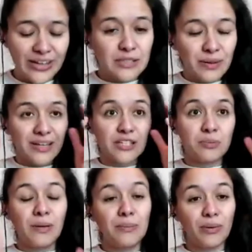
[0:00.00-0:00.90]
It's because
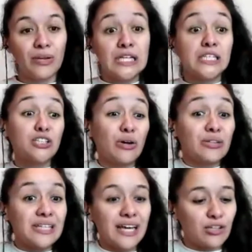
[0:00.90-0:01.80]
people
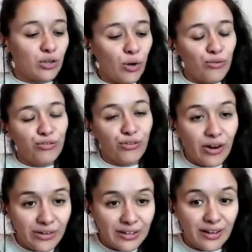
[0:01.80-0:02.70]
don't yet go
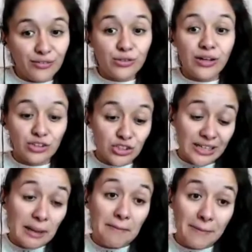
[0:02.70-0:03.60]
far enough to
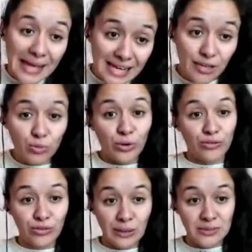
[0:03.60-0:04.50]
understand and make it work
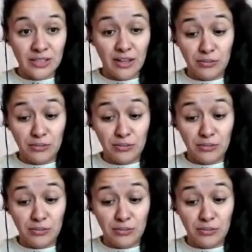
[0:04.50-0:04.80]
for themselves,